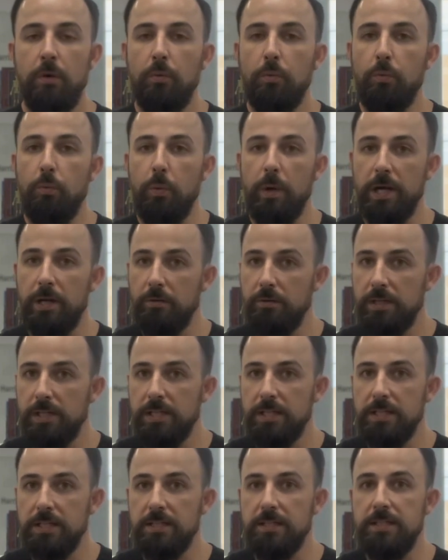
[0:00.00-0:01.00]
where it
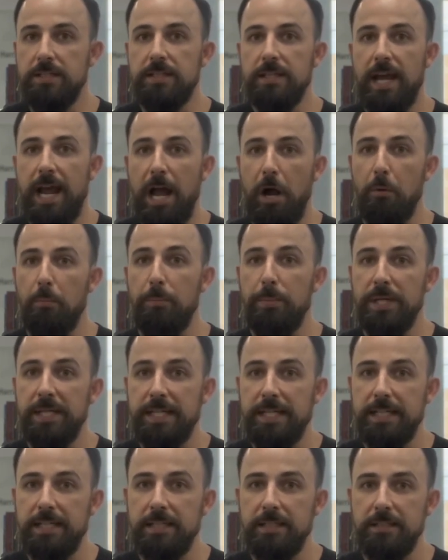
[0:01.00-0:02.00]
is, how
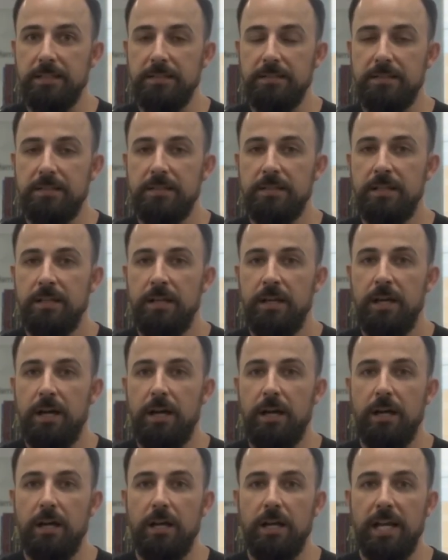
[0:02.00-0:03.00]
big it is,
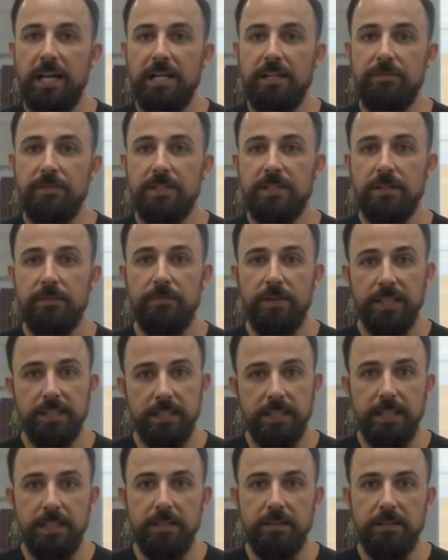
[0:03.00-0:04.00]
and if it's
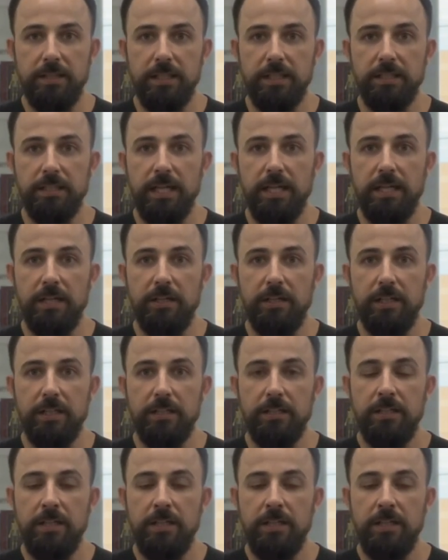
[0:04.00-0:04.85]
affecting anything in that area.